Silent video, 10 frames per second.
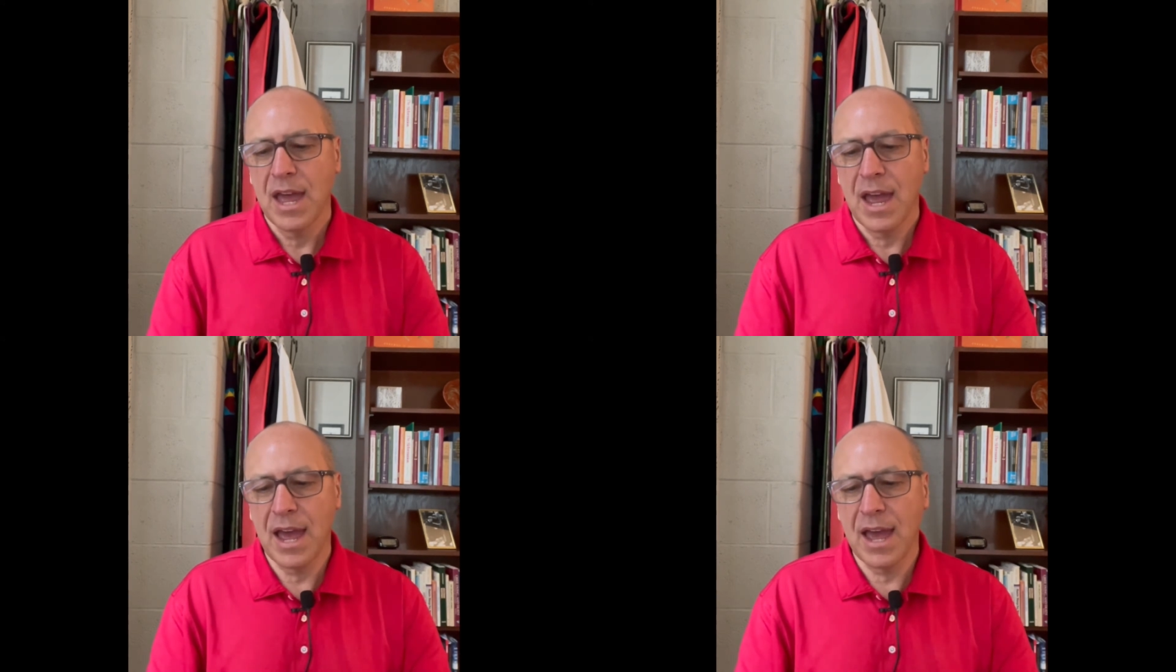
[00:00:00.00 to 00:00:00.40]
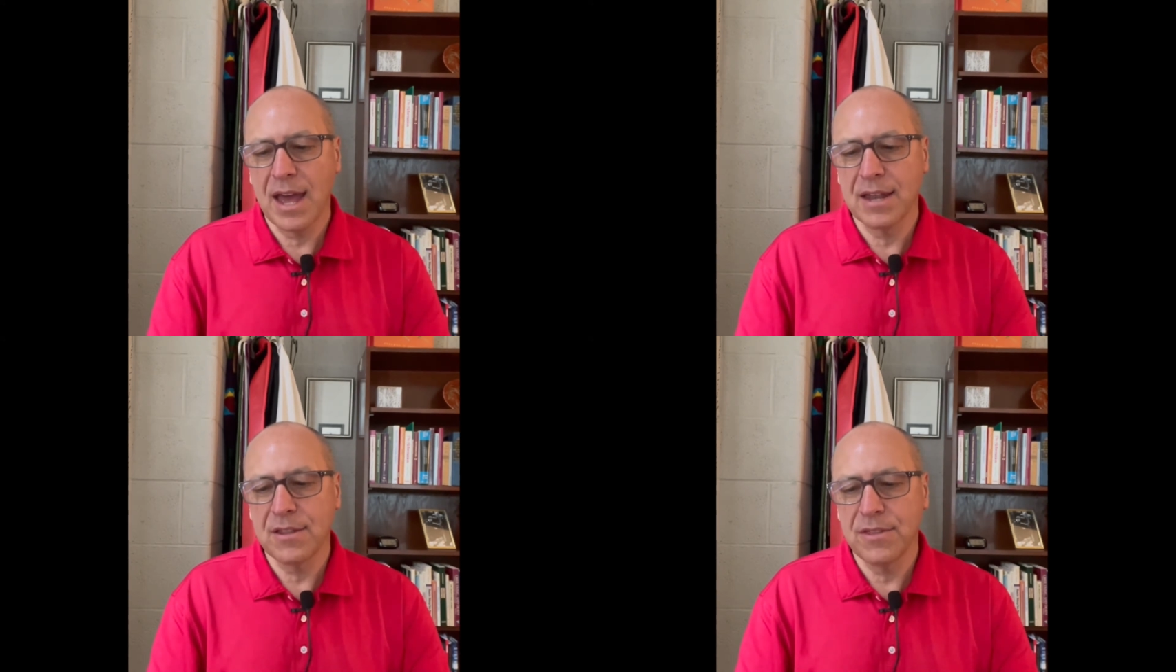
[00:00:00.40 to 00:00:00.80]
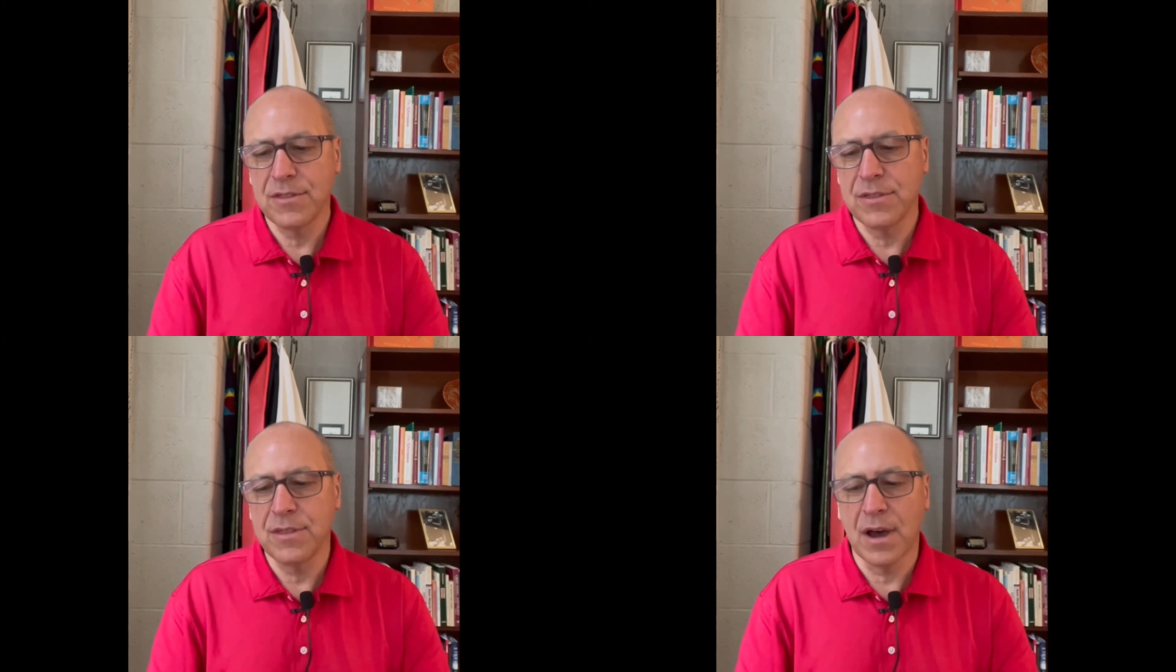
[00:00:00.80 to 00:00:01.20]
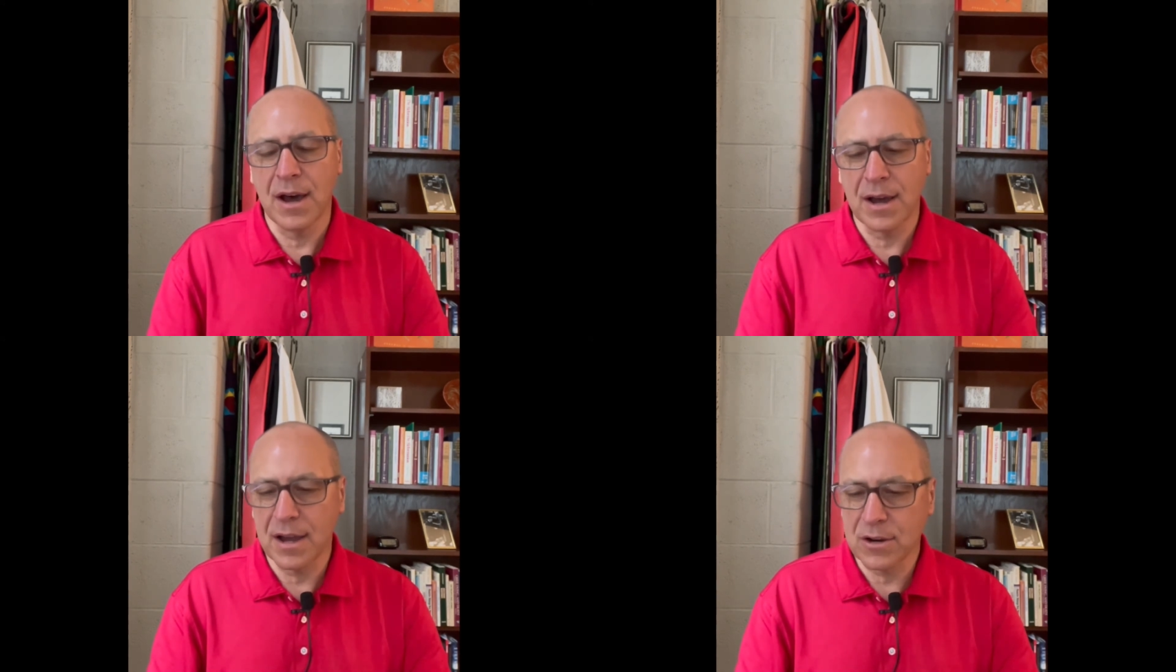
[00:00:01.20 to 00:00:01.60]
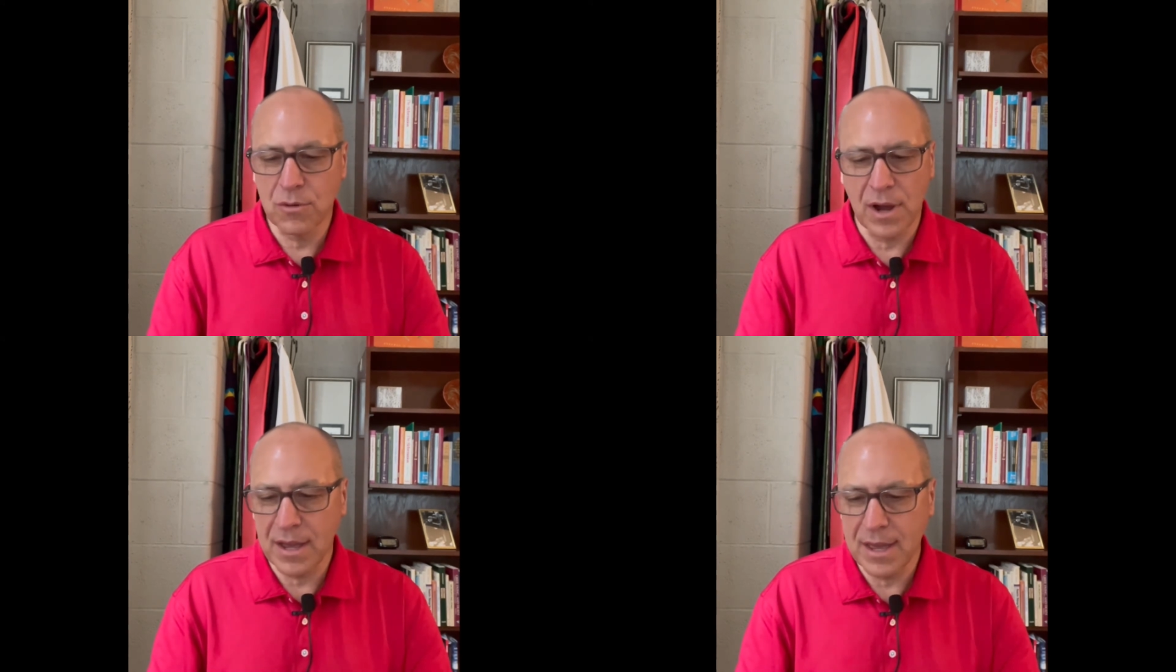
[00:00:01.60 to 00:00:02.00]
And
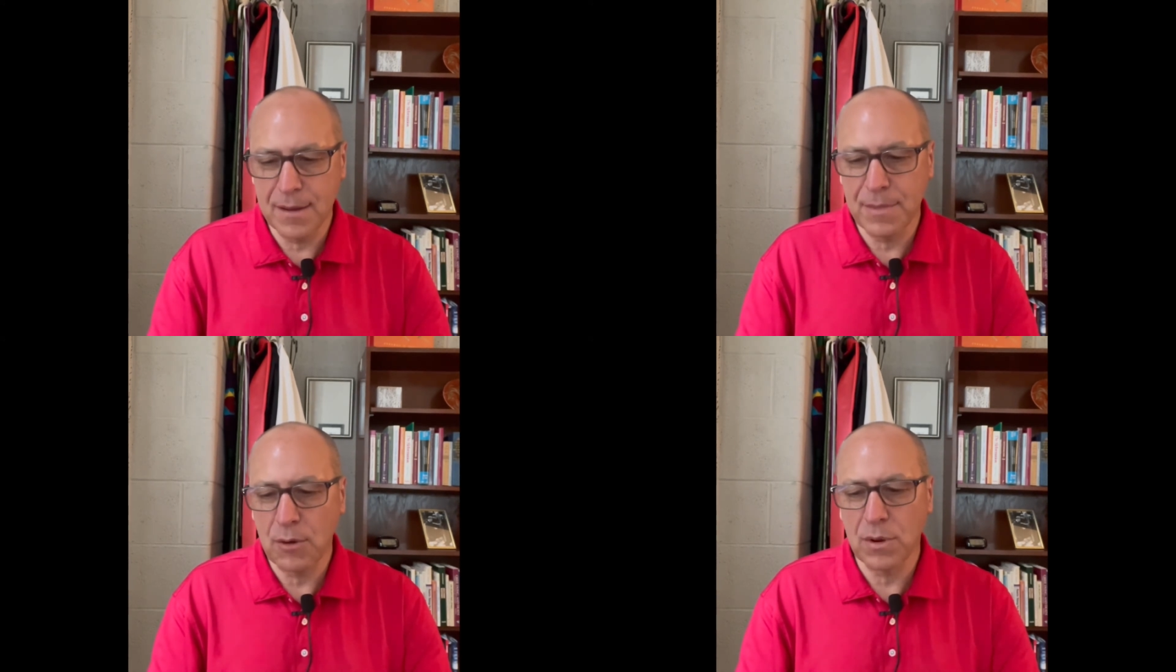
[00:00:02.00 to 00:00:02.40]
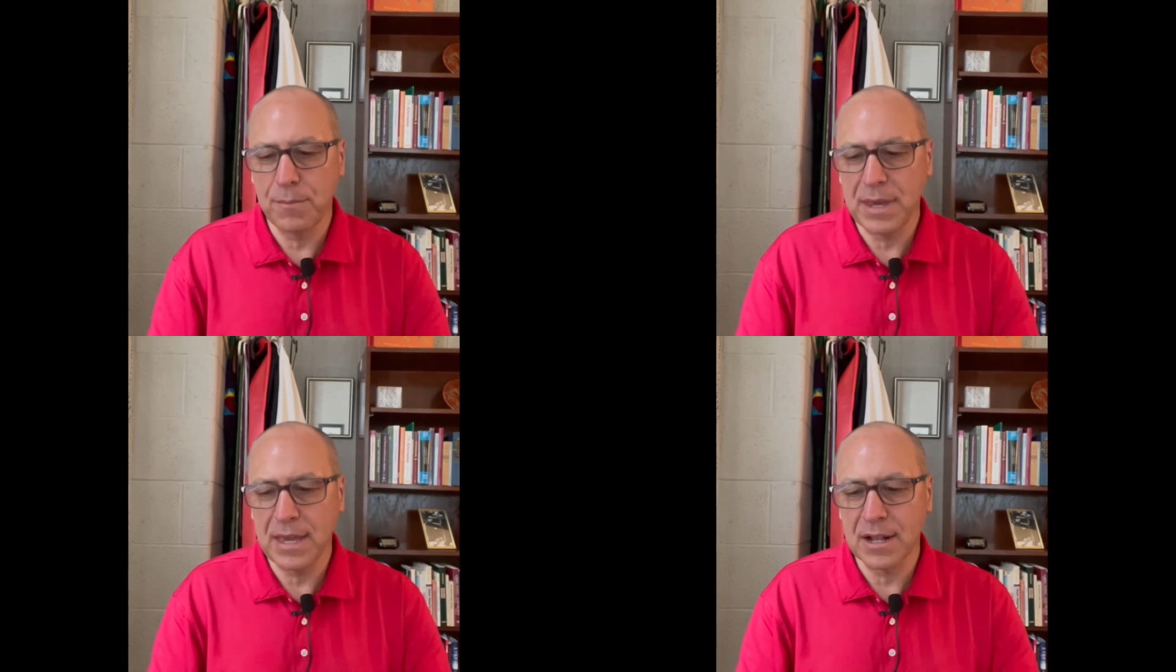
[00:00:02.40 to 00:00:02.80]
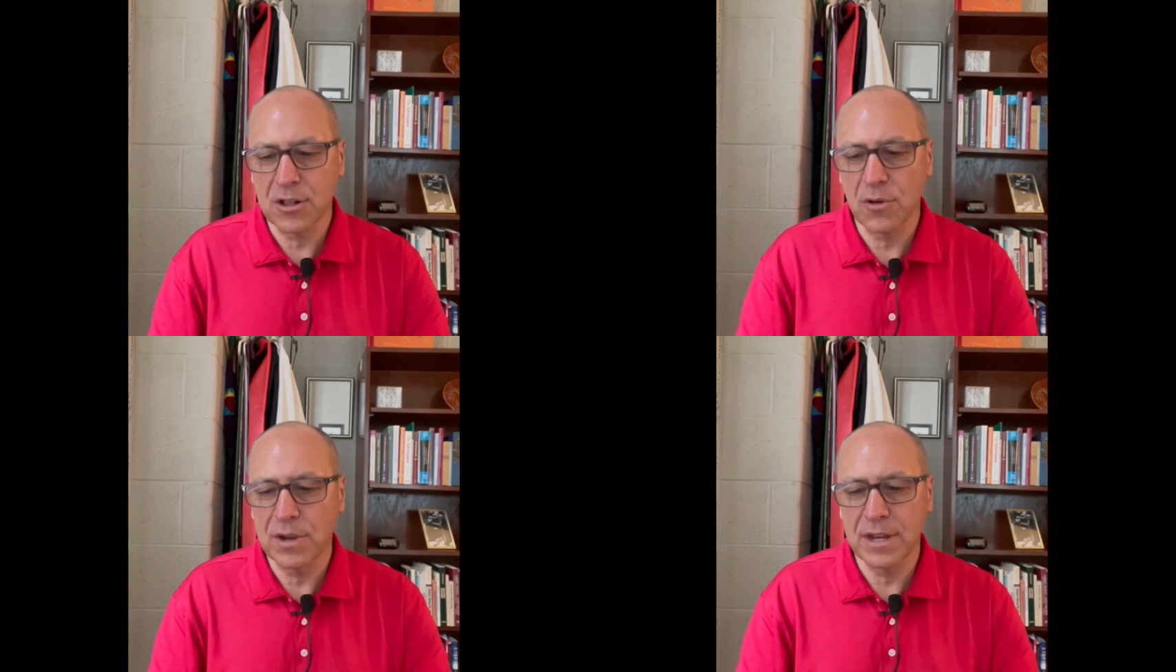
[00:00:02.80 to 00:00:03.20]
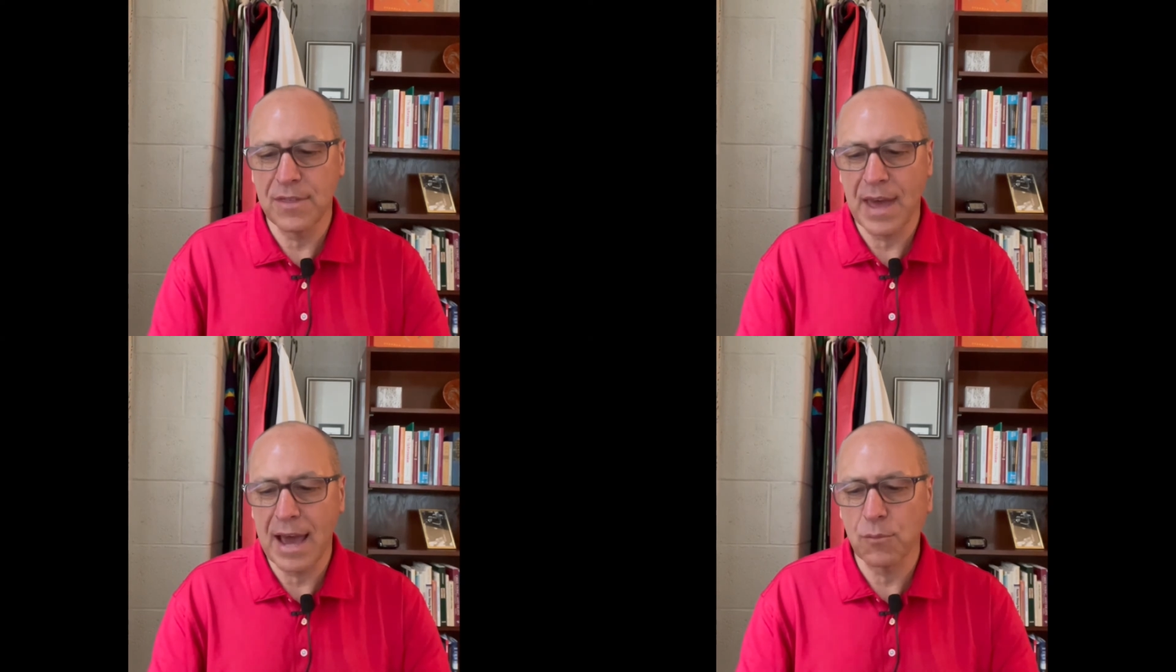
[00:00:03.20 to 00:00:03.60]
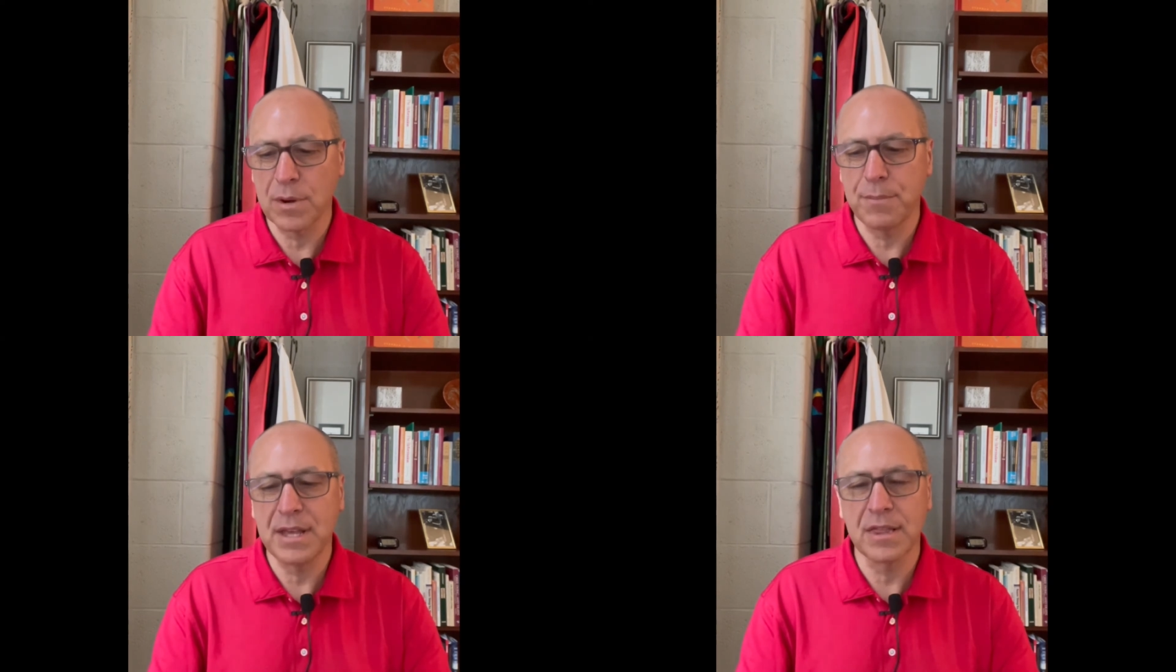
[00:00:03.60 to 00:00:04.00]
a hymn that would be included in that would be